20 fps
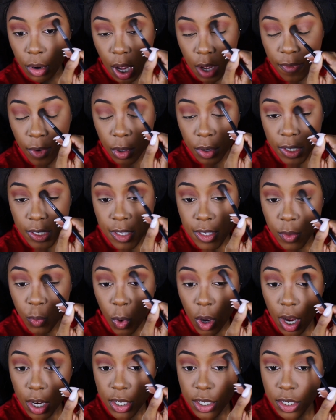I've only
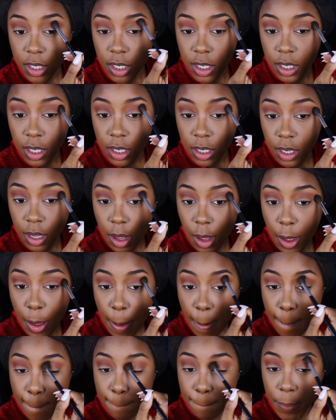swatched it,
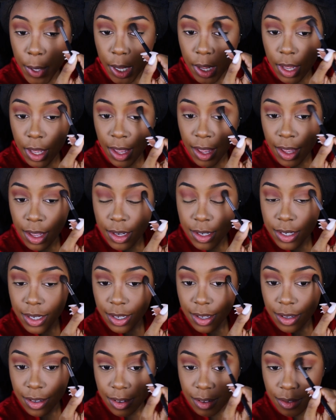but
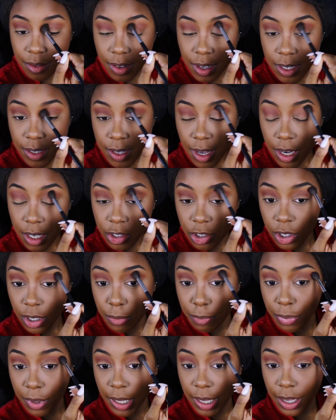it's
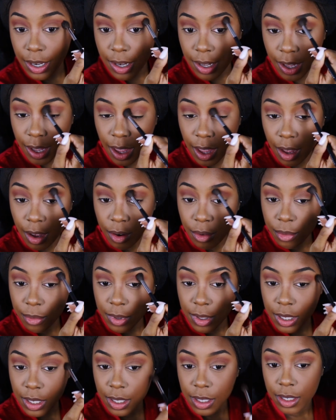actually blending out
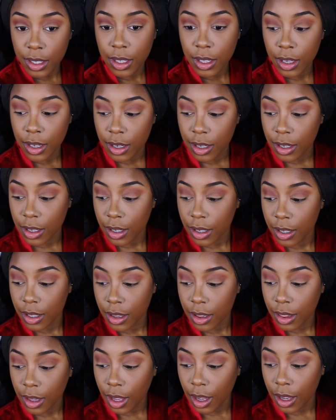really good.
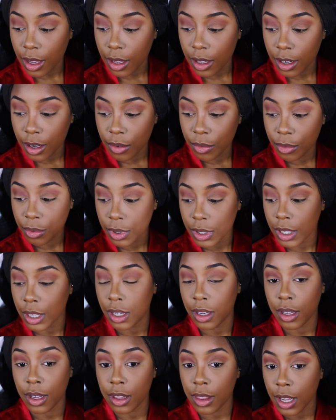Like really
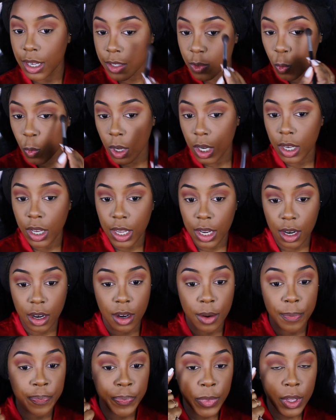good. That's one
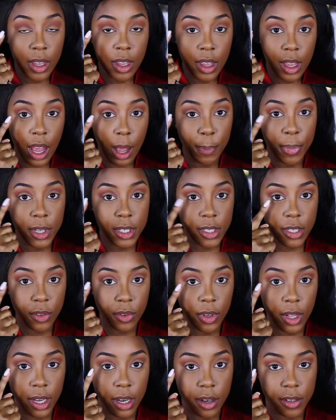layer. I put
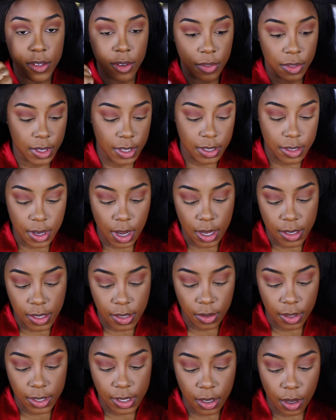two layers on this side.
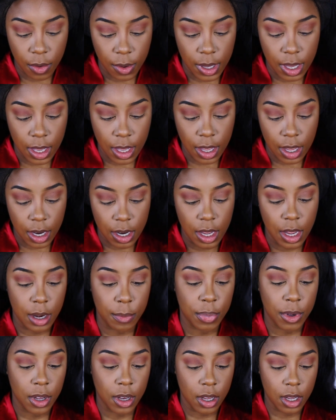So let's go ahead
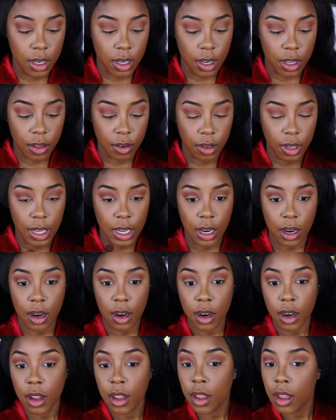and put another
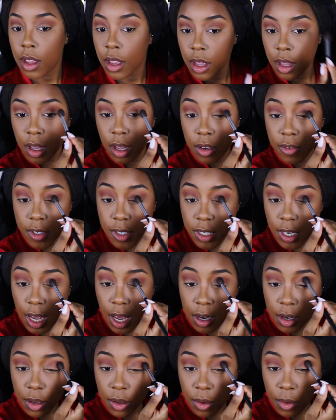layer of
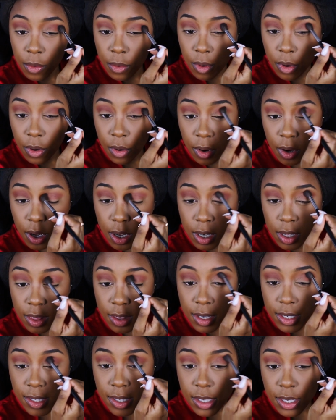shadow on
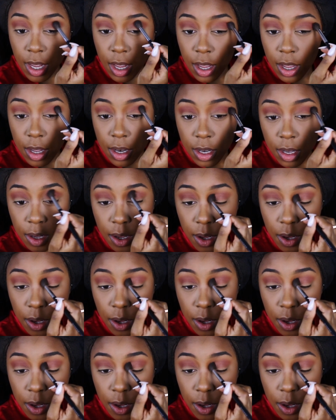this side.